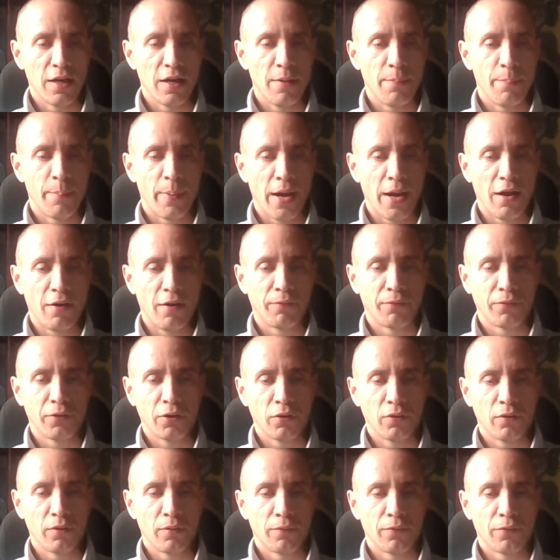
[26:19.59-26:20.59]

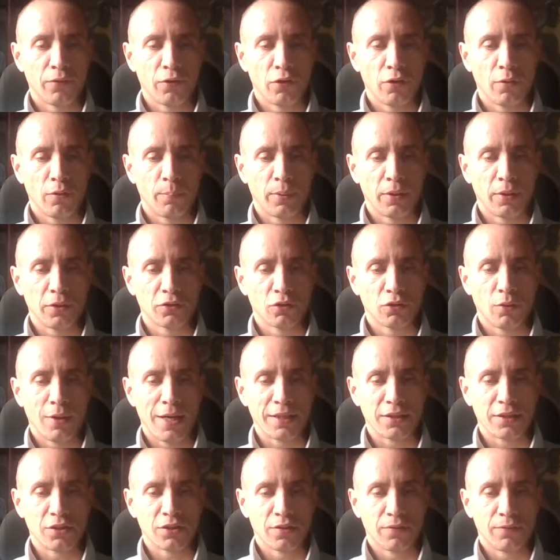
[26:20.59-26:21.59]
Empowering fewer
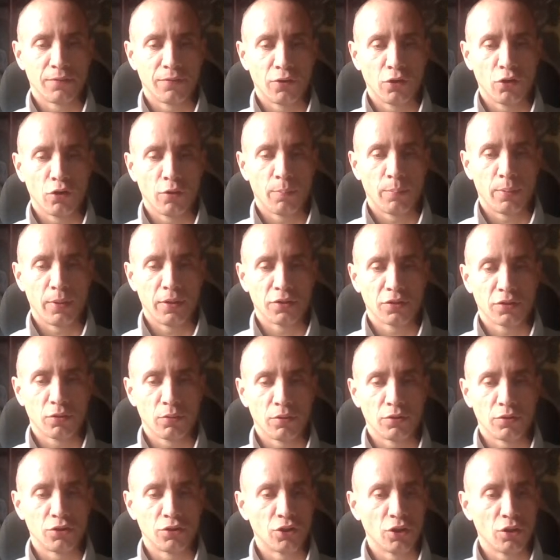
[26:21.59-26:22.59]
political actors and fewer
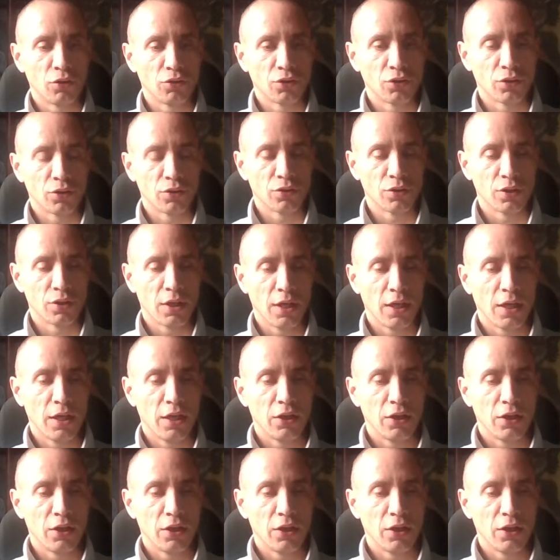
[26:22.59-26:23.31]
political institutions,